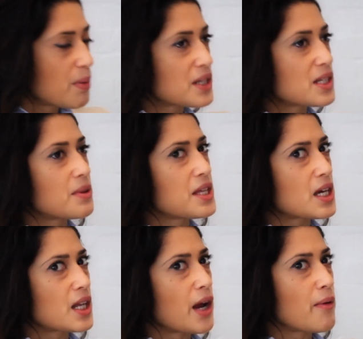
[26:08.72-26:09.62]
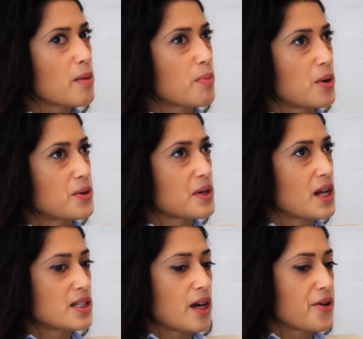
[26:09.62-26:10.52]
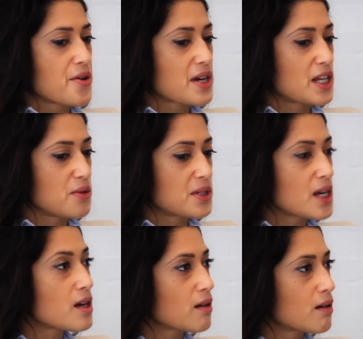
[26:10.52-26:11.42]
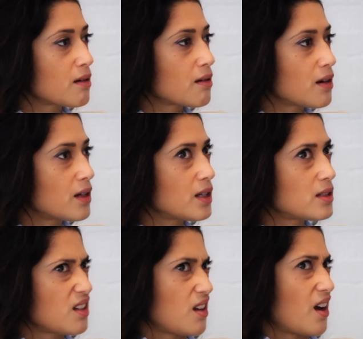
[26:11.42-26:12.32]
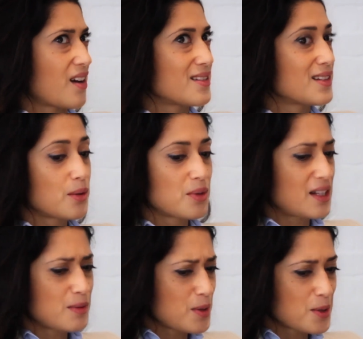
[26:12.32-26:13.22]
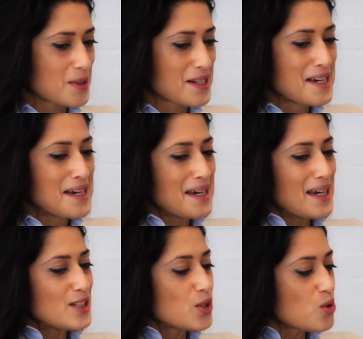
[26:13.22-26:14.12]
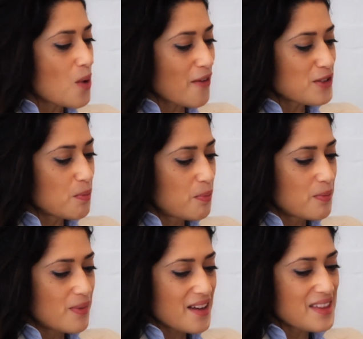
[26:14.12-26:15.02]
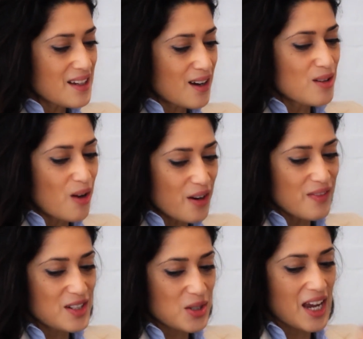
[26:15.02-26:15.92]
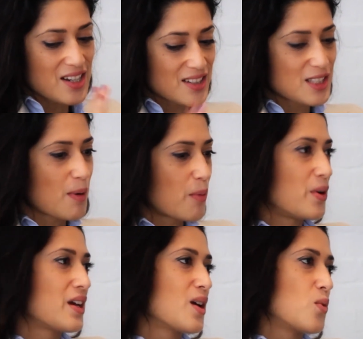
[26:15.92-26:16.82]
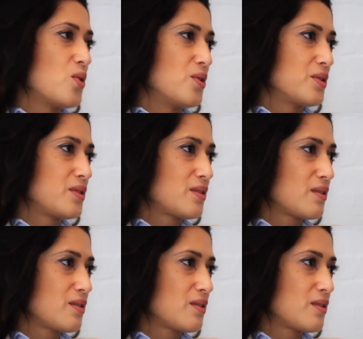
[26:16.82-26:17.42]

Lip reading: Because they would think, can I write poetry? And I'd say, I don't know, can you sing? And they'd say, yeah, I can sing. Well, that's poetry. So you have to, I think a lot of education is about breaking walls,